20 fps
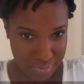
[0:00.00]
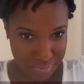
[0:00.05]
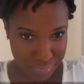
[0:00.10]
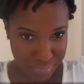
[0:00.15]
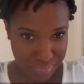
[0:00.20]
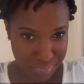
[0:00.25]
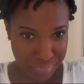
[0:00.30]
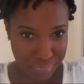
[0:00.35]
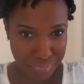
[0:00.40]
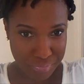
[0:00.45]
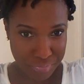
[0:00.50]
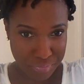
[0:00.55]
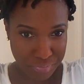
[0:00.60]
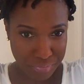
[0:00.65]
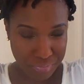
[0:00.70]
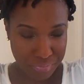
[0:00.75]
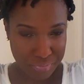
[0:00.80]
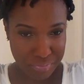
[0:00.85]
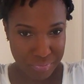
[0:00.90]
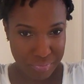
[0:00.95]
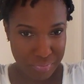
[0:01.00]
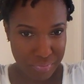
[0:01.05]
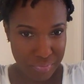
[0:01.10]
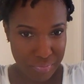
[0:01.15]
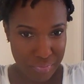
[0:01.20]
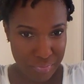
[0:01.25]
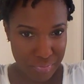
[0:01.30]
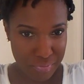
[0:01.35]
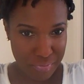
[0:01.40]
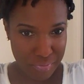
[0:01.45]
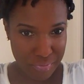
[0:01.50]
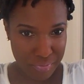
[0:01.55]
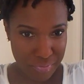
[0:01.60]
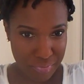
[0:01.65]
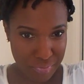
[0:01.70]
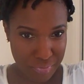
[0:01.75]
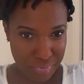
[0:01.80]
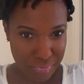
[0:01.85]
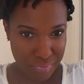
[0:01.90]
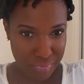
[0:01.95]

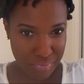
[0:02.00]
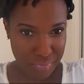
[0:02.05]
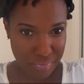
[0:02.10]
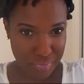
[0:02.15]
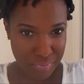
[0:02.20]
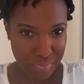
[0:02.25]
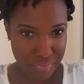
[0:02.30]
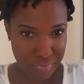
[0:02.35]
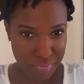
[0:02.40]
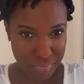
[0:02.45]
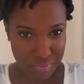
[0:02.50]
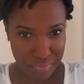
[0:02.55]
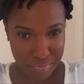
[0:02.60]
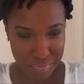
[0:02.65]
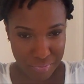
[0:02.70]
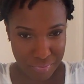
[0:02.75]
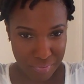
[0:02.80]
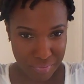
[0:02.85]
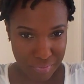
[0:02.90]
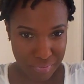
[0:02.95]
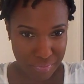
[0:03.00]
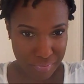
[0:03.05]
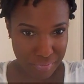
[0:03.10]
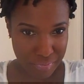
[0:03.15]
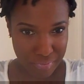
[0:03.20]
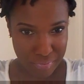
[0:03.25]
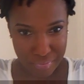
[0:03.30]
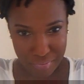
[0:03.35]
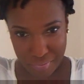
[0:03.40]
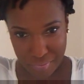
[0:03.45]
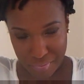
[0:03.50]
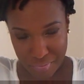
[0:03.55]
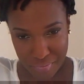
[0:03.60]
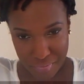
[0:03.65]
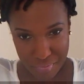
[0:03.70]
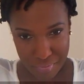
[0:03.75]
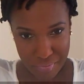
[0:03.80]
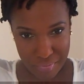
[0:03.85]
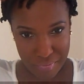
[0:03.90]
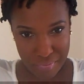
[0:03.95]

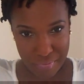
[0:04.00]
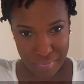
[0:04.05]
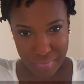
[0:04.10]
Nobody speaks.